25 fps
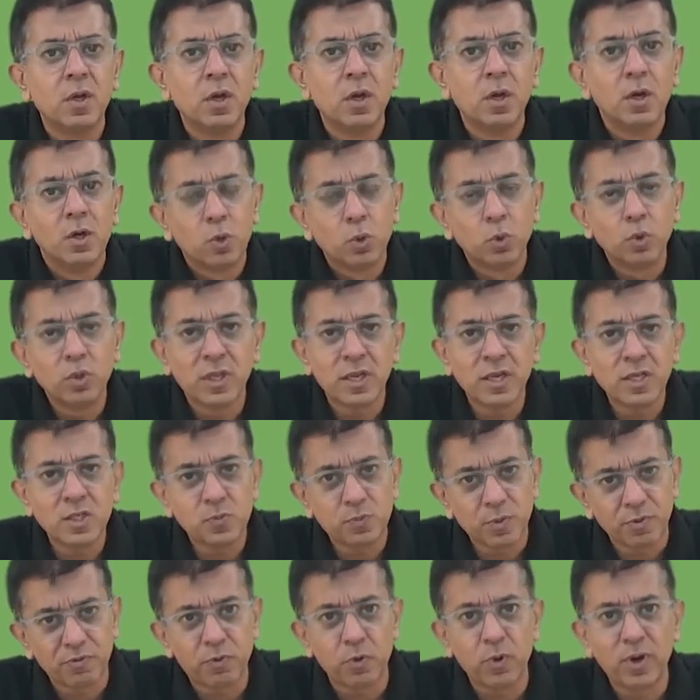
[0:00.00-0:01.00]
Two things
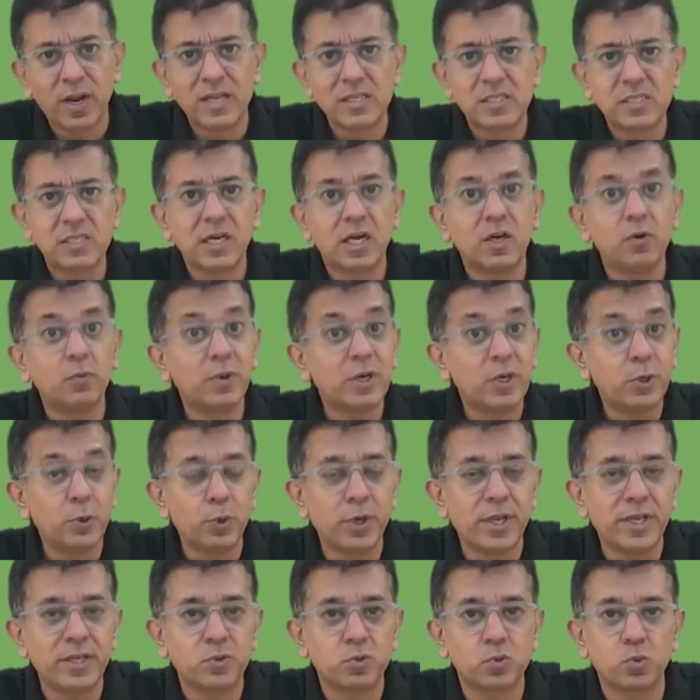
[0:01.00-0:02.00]
before I'll start with
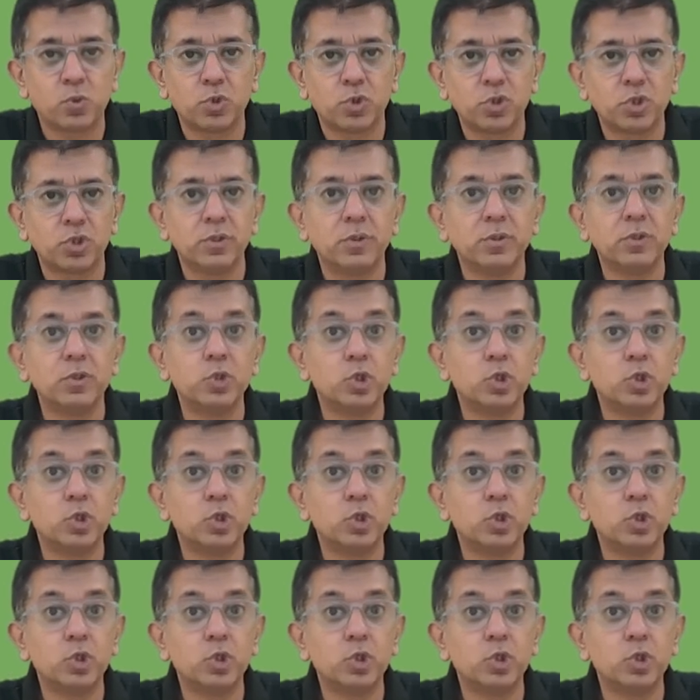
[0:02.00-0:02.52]
today's question.